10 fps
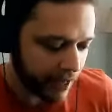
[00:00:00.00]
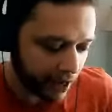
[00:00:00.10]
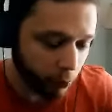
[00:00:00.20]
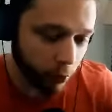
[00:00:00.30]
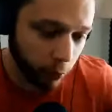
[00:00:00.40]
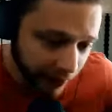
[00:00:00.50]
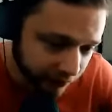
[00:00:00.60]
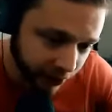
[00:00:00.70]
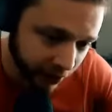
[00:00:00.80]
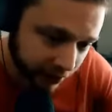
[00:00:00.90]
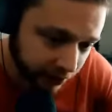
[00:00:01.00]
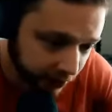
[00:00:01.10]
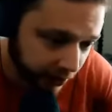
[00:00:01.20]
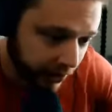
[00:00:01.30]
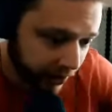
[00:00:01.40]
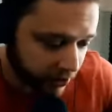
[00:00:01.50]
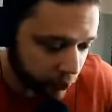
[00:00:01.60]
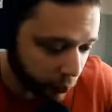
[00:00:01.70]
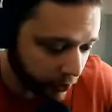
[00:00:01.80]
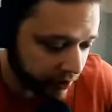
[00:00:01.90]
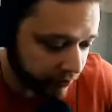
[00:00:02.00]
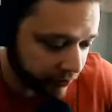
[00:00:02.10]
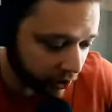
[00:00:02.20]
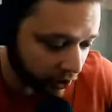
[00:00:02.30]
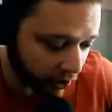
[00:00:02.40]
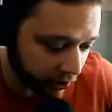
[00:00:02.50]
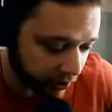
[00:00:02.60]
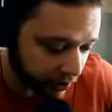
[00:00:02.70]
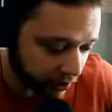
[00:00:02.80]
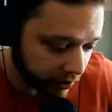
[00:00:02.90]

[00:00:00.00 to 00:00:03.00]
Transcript: And what we've done is we've gone